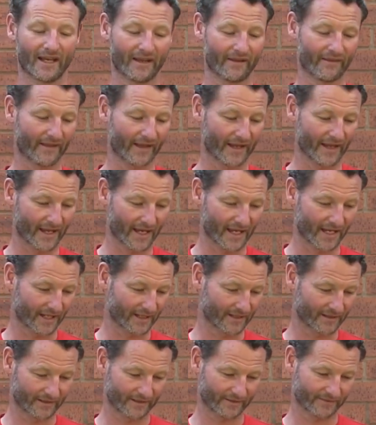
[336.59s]
They
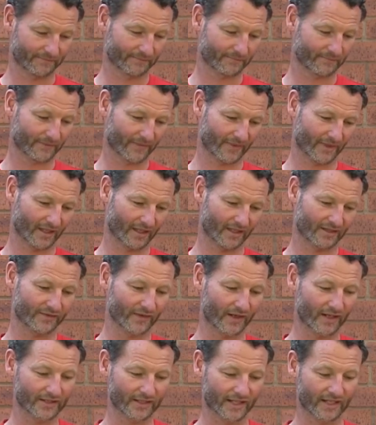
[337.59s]
are, as
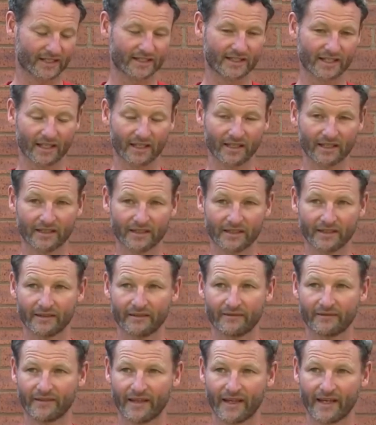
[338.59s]
far as I can tell,
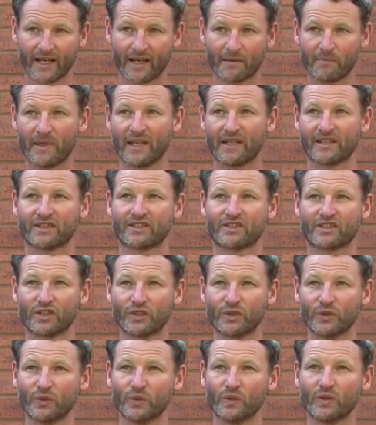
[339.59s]
they are meant
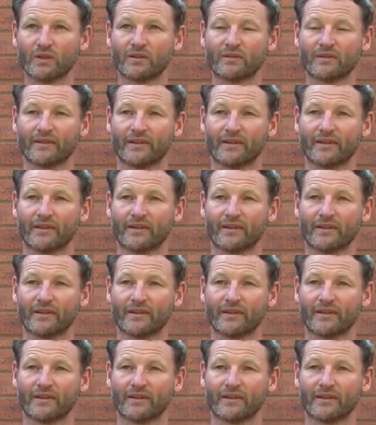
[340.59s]
to